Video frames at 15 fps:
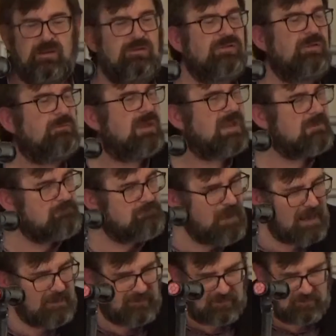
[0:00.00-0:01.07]
Something
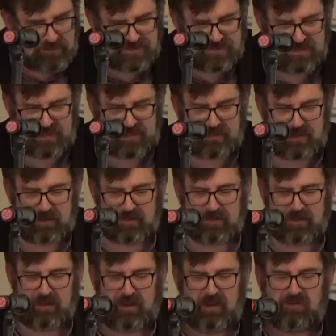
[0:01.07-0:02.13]
better was needed.
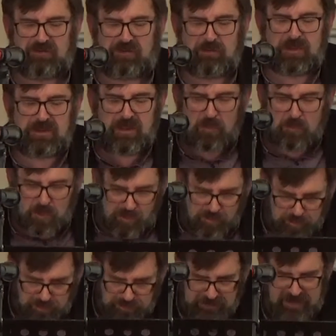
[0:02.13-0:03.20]
Something that would
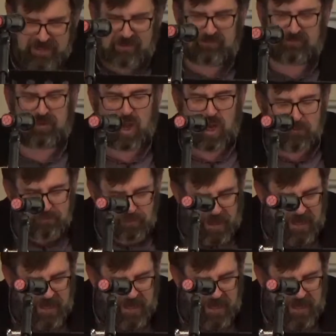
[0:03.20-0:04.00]
please God